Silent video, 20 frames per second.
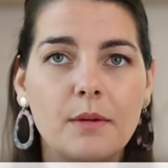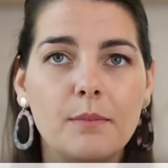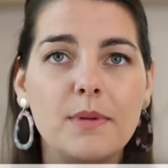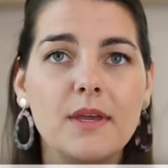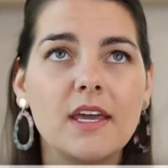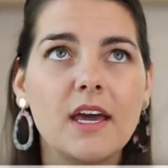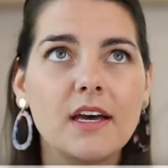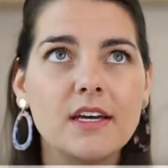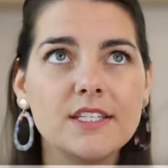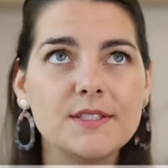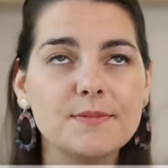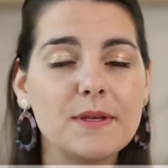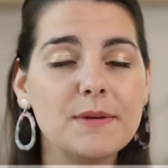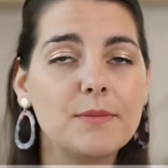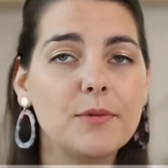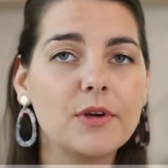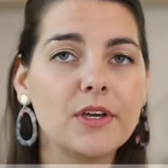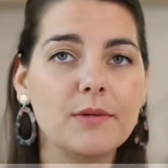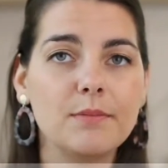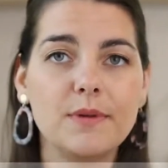Because
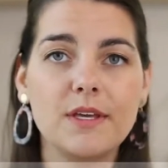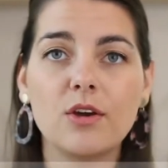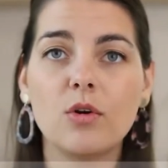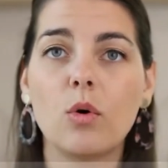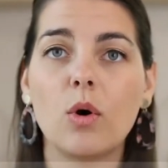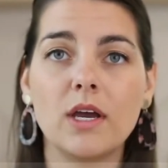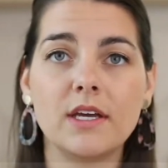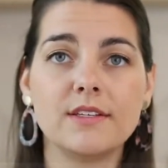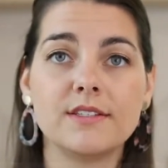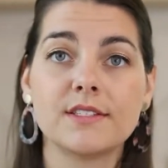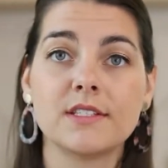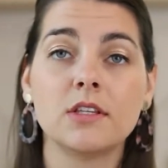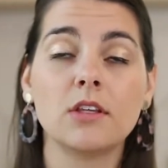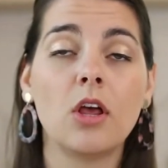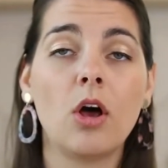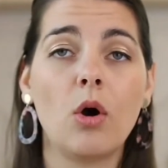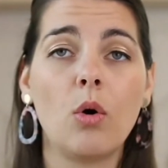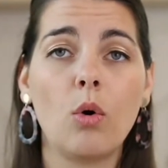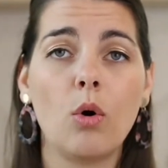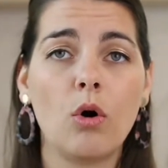people can be quite
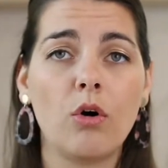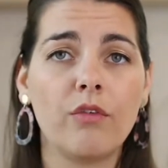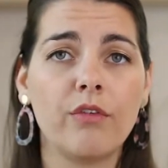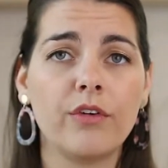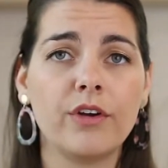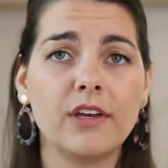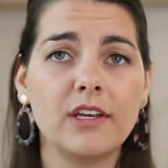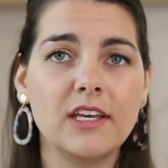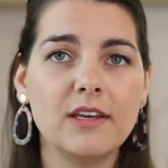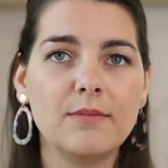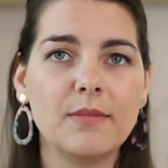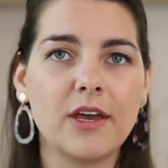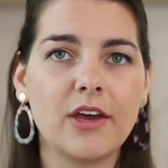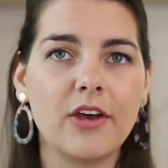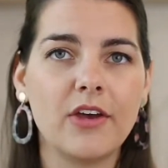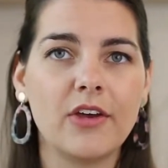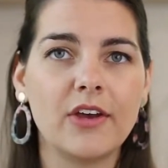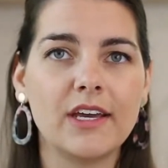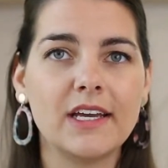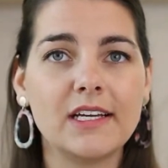slow over
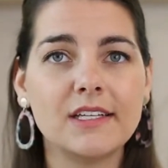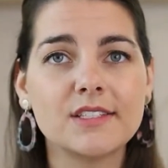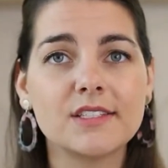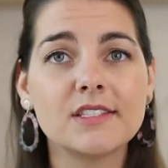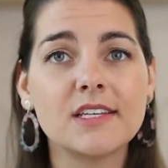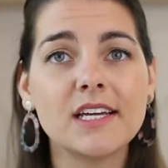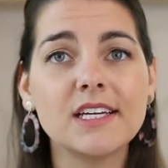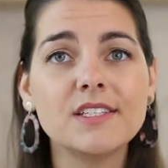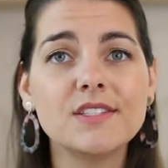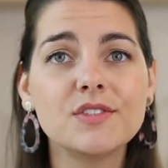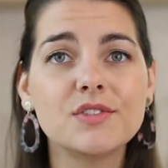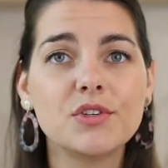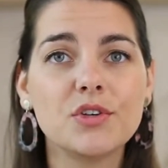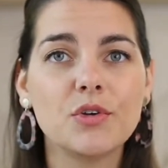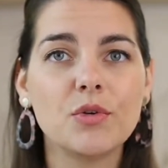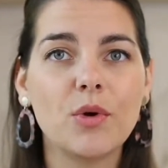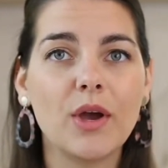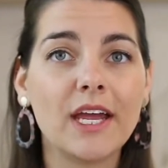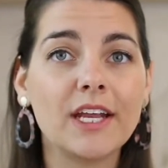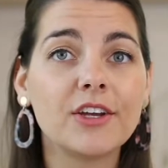email, it's nice
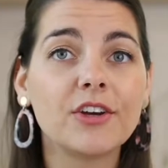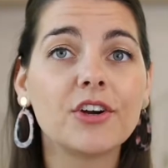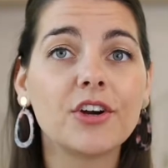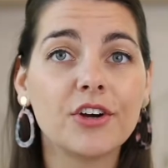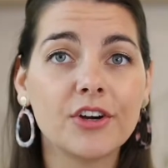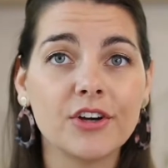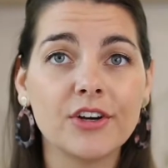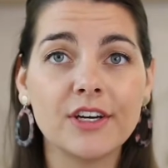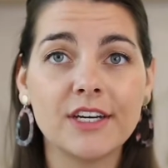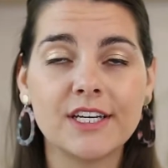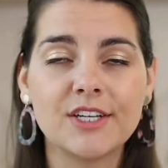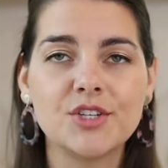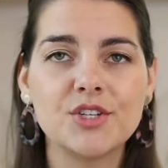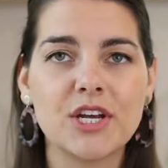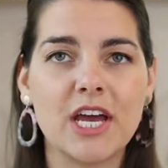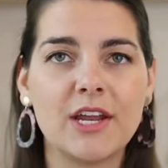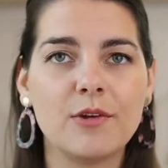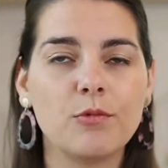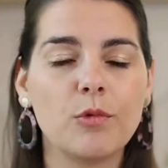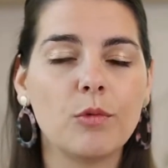to encourage
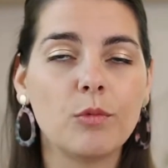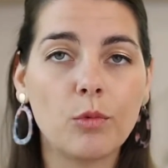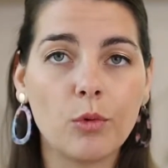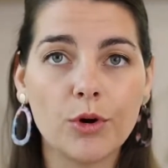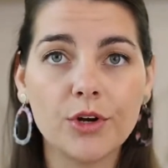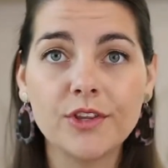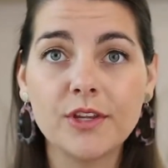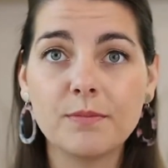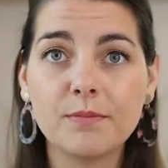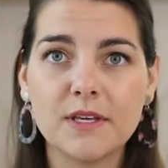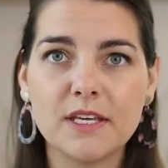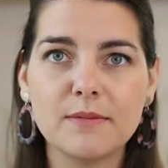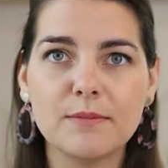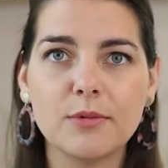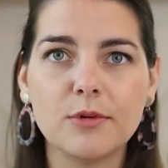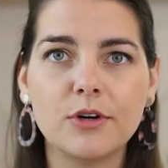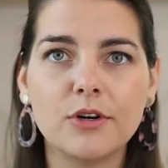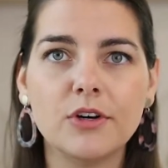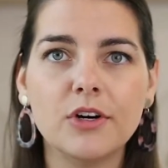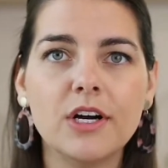and reward the
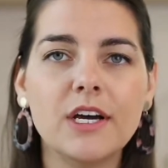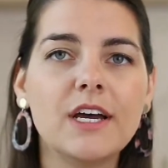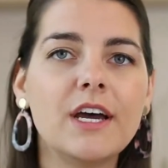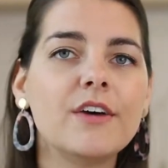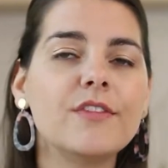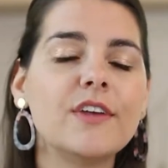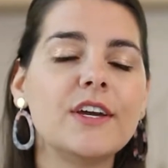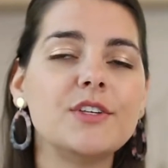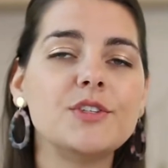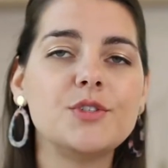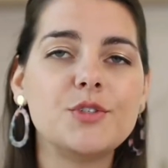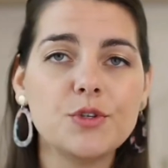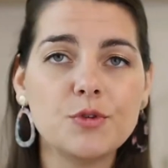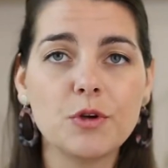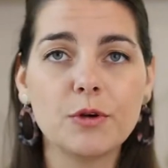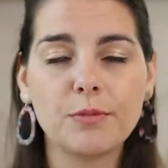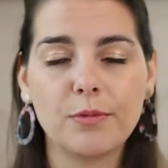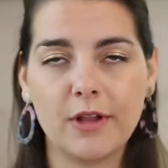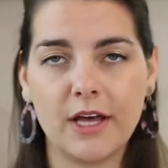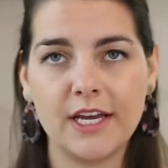people that do
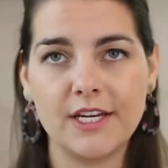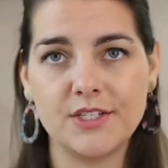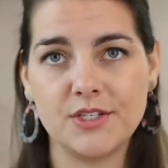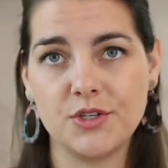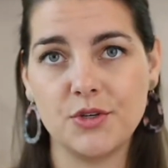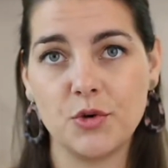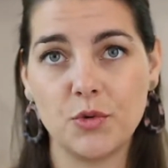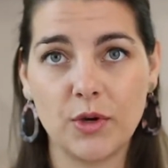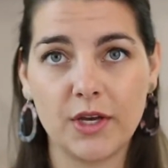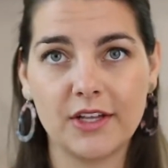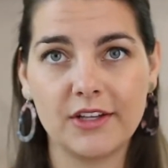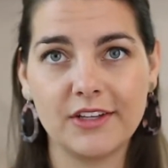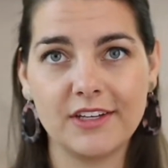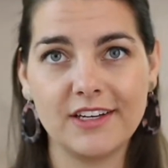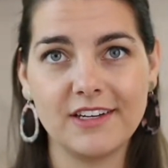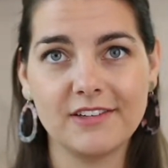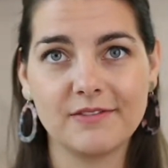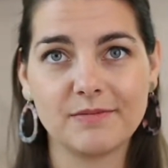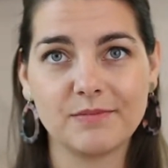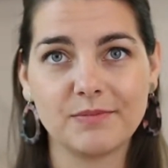reply to you
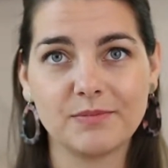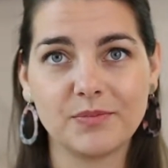quickly.